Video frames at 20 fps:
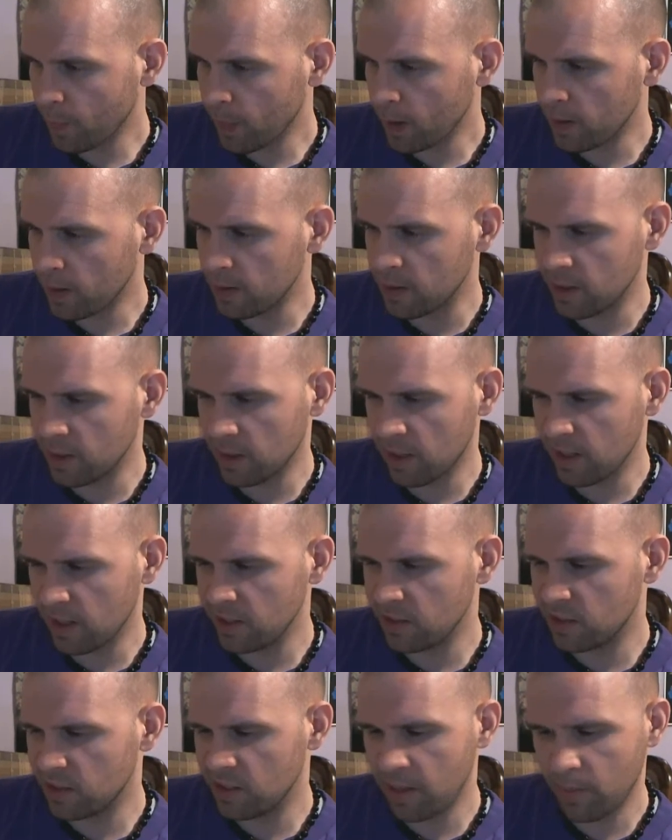And it kind of
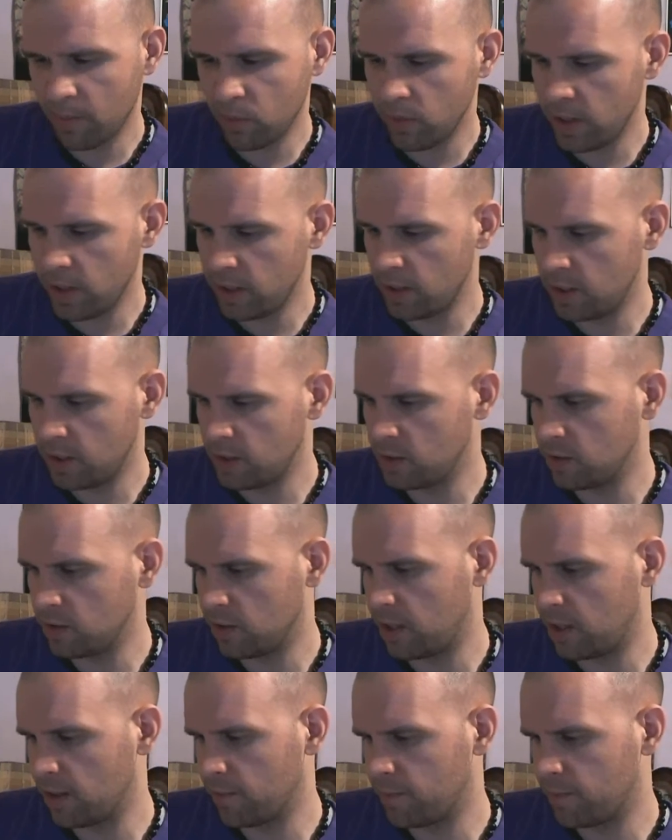separated into,
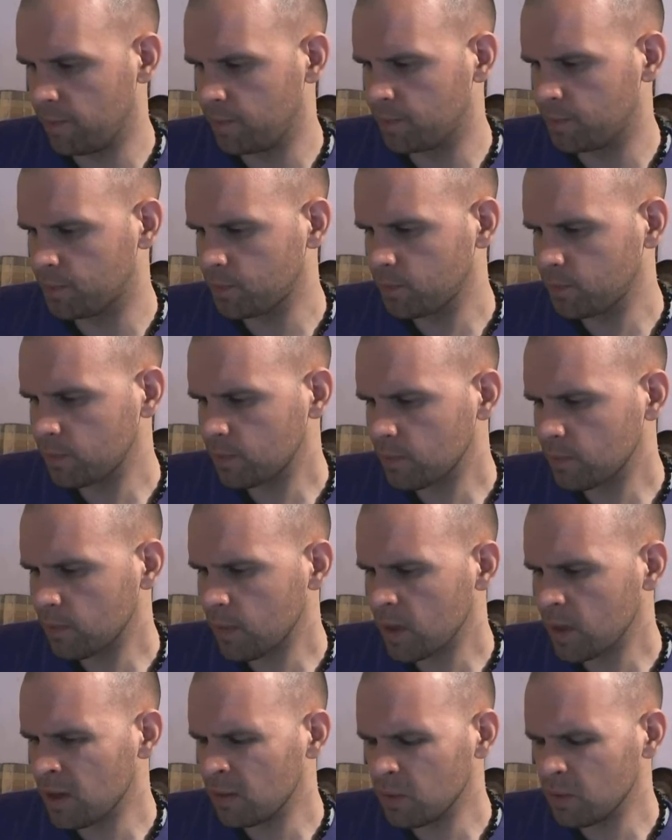like,
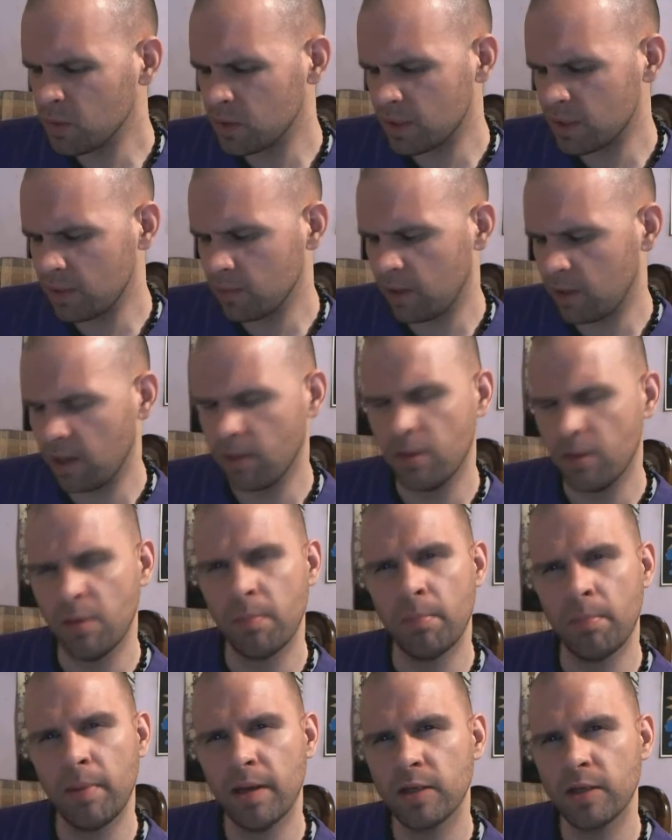almost seemed like the
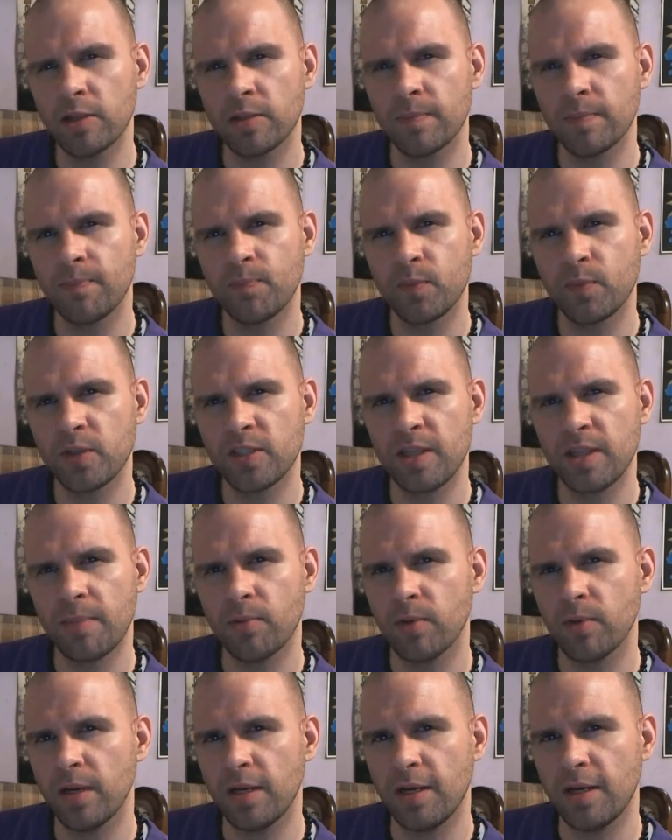butter
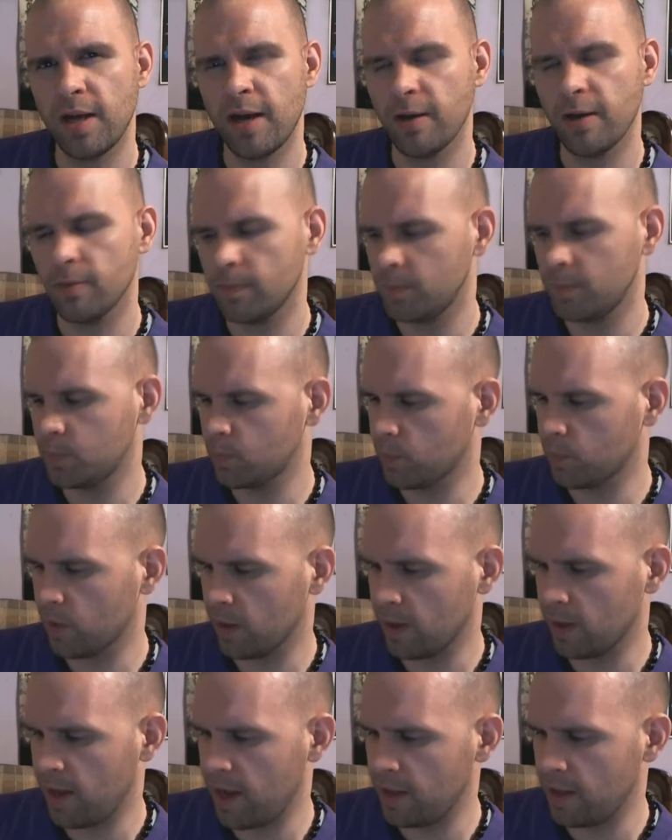separated out. Like I
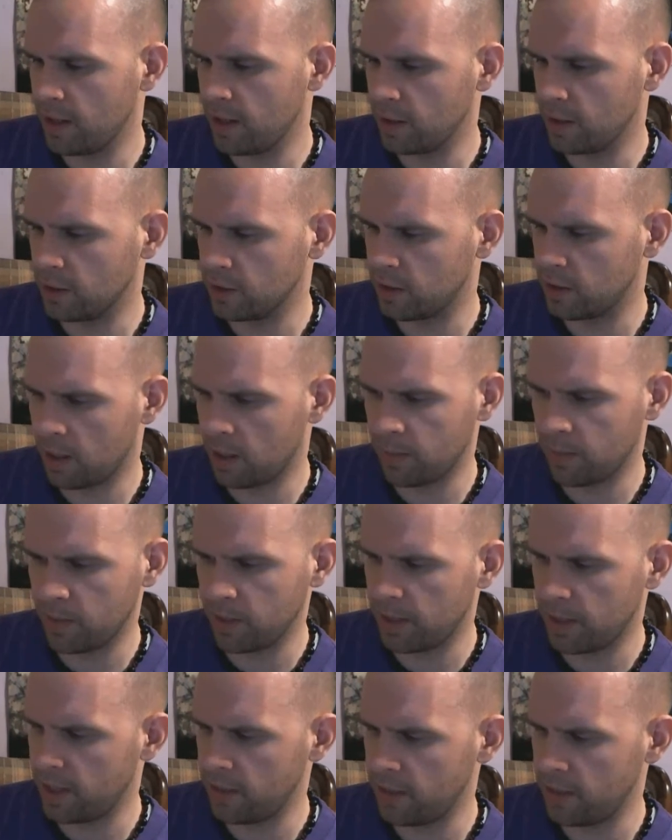had that on top, and
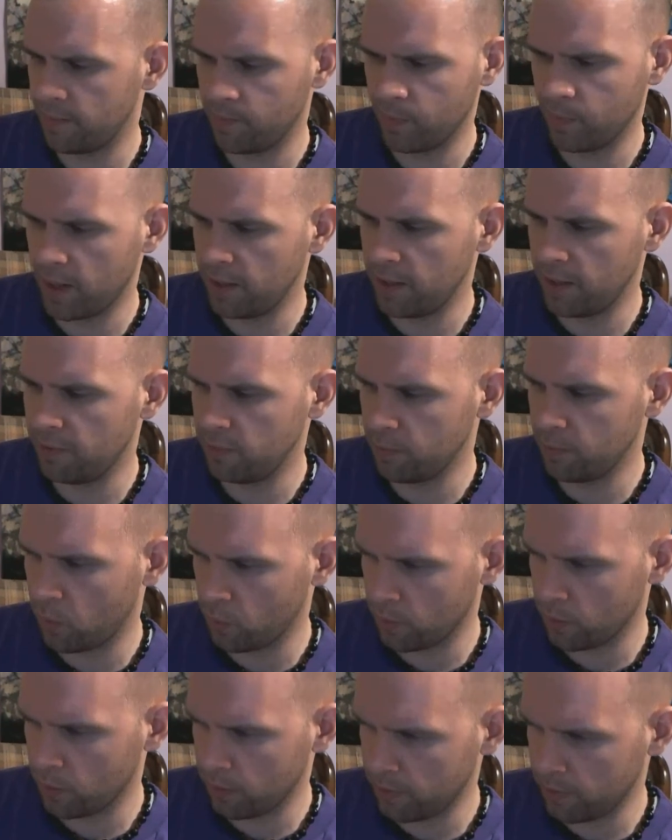I even
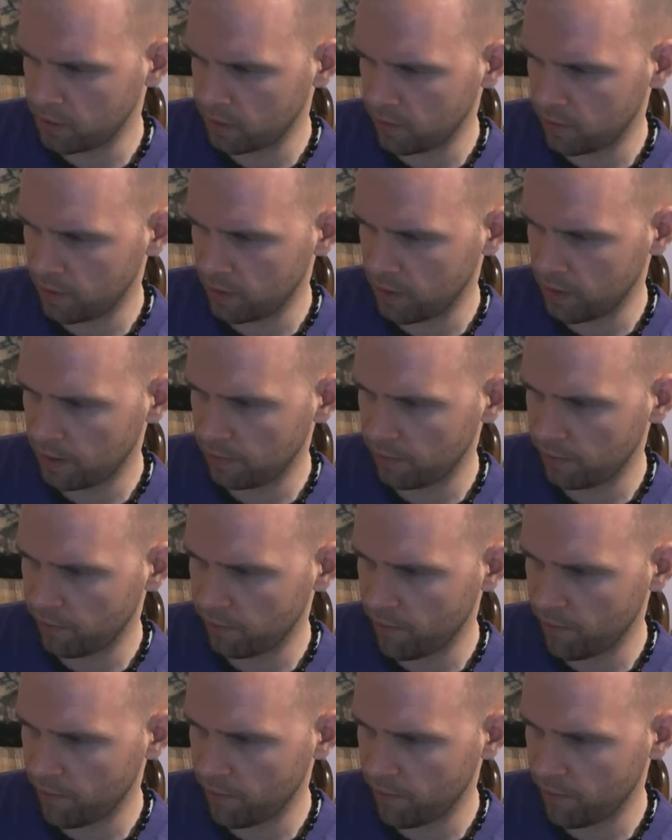poured a bunch of it off.